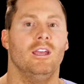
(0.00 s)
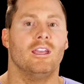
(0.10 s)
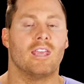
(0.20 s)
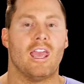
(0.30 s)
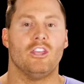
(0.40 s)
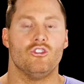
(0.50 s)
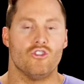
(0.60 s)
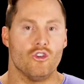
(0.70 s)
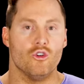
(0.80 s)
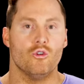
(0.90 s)
okay?
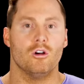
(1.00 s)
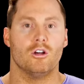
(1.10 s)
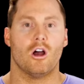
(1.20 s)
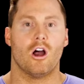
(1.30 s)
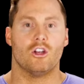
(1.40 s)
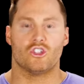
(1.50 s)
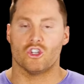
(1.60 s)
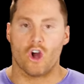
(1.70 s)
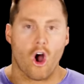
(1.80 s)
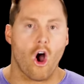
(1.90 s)
You
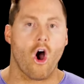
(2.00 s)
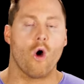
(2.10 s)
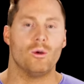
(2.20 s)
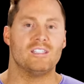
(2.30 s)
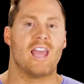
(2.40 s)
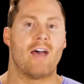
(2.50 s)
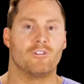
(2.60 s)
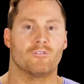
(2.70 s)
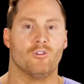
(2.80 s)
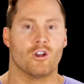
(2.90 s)
should always have
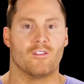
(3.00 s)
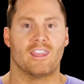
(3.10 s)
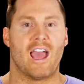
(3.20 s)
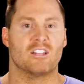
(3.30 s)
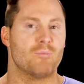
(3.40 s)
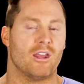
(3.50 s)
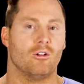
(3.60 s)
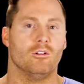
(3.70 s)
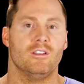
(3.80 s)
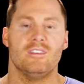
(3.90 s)
your foot on the gas
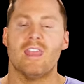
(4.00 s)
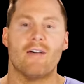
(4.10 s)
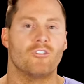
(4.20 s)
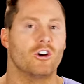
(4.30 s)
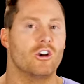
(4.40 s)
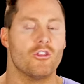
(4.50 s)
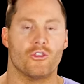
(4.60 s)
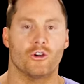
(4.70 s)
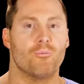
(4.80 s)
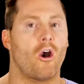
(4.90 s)
pedal. Never
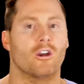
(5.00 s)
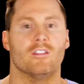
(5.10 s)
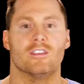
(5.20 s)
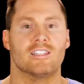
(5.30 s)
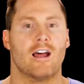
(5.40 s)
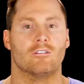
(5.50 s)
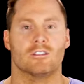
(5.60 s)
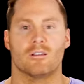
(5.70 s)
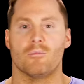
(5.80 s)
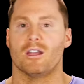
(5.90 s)
third party this out to
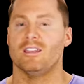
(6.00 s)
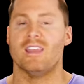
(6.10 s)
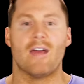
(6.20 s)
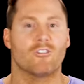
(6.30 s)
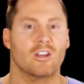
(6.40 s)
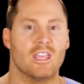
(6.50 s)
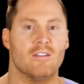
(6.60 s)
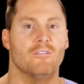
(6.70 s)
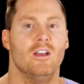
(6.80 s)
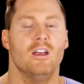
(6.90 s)
somebody. Never
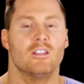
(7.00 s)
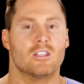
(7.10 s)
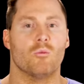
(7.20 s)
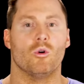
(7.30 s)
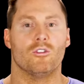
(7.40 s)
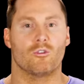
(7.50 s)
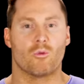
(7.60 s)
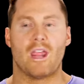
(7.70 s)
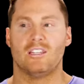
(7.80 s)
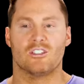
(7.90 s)
give someone the
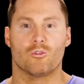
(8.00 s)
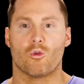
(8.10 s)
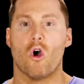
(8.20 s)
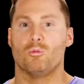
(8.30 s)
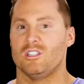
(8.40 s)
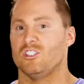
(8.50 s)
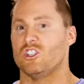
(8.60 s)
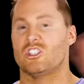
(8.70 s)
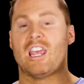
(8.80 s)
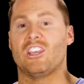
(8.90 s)
reins and the ropes and
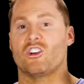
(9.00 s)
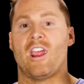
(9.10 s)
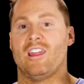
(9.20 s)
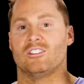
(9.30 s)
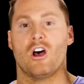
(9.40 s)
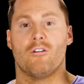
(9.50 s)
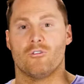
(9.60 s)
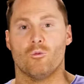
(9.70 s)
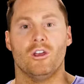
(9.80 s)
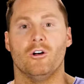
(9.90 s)
just take your hands off
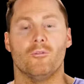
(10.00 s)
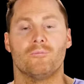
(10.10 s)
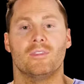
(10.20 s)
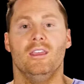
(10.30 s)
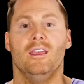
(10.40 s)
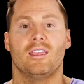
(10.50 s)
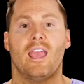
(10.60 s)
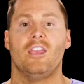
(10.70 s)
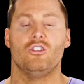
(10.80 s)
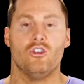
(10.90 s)
the wheel.
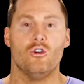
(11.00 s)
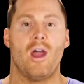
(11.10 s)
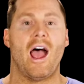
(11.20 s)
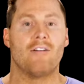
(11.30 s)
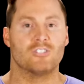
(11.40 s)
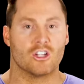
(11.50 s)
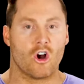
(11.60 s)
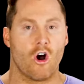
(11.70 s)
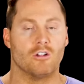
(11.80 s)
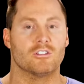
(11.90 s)
Okay, you have to
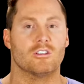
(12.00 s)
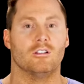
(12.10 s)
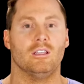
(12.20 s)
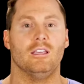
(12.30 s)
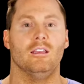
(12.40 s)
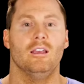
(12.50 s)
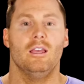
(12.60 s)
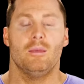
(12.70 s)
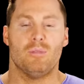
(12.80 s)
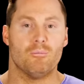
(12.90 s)
constantly
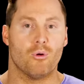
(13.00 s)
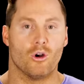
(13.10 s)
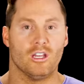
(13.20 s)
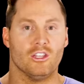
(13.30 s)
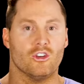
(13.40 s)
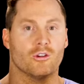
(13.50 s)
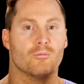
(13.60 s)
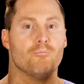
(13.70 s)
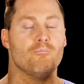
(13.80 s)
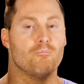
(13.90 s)
be putting your
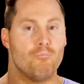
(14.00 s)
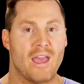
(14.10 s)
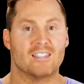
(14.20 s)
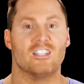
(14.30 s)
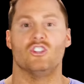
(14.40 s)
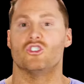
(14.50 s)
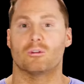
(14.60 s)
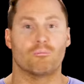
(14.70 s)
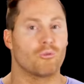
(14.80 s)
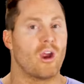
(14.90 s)
message,
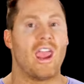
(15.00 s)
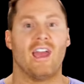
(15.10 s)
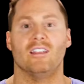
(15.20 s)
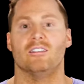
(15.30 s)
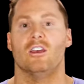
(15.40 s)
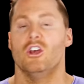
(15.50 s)
your brand,